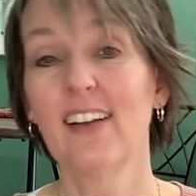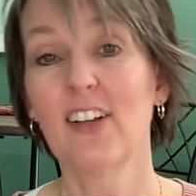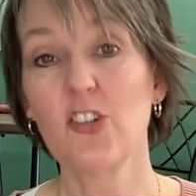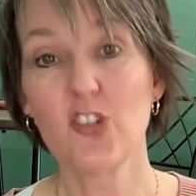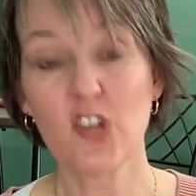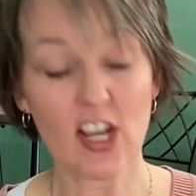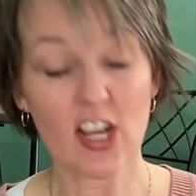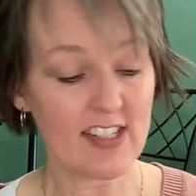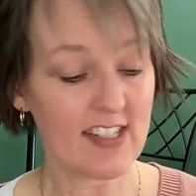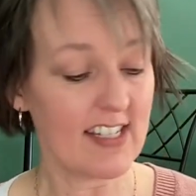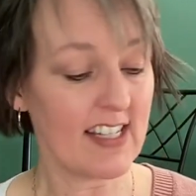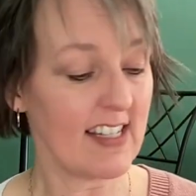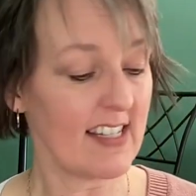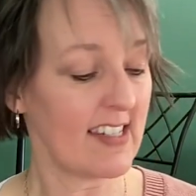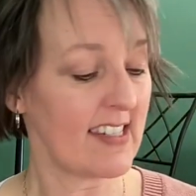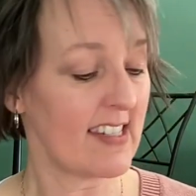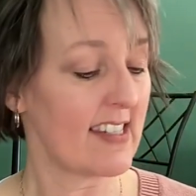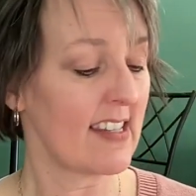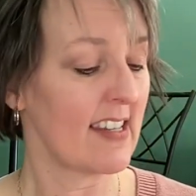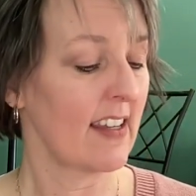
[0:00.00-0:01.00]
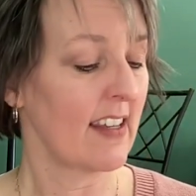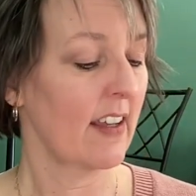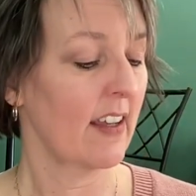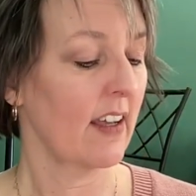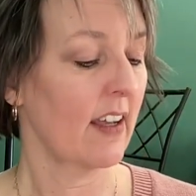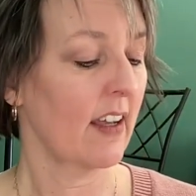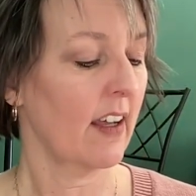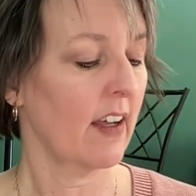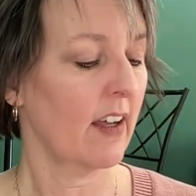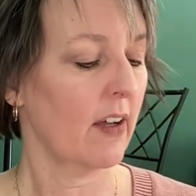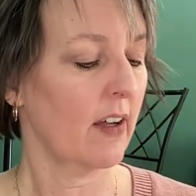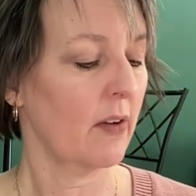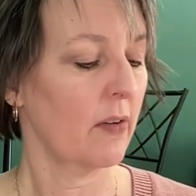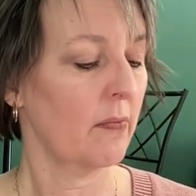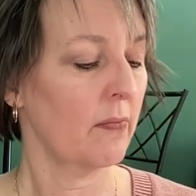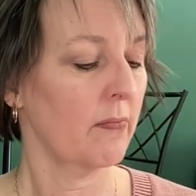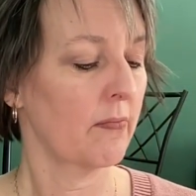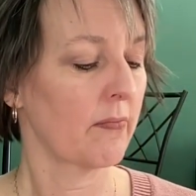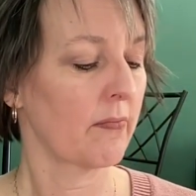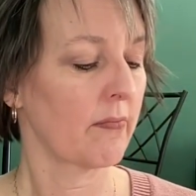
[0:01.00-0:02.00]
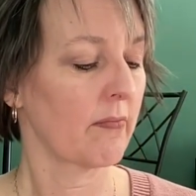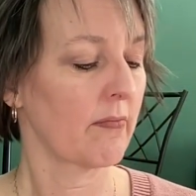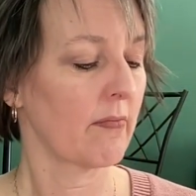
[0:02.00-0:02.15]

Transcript: Justice. Um,